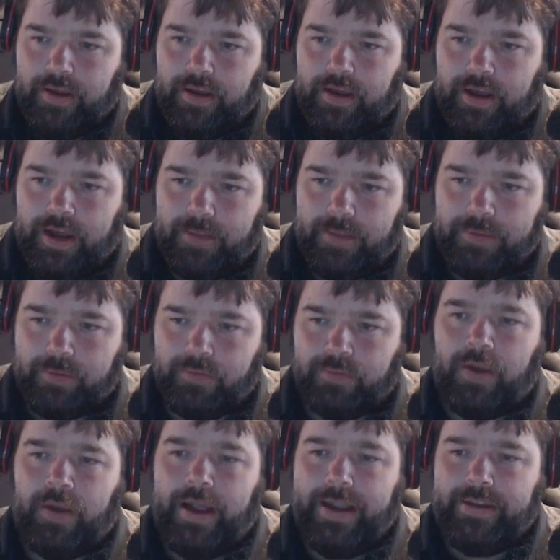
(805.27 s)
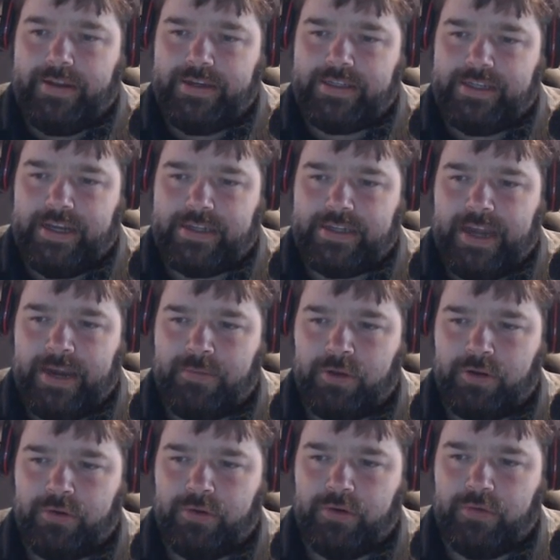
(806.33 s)
Uh, but Riley says Kate
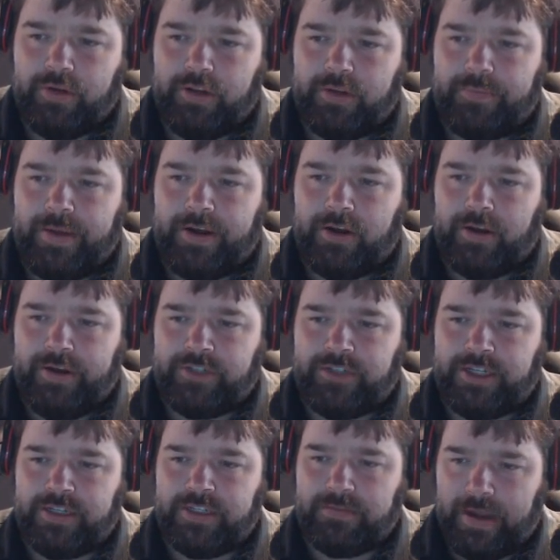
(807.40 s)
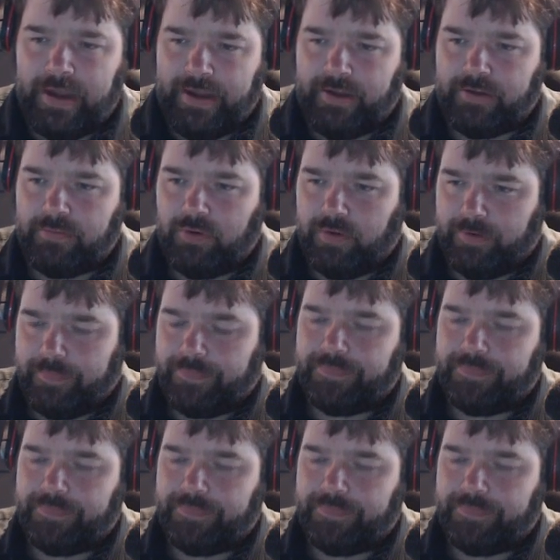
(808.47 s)
Mulgrew would look better if she smiled more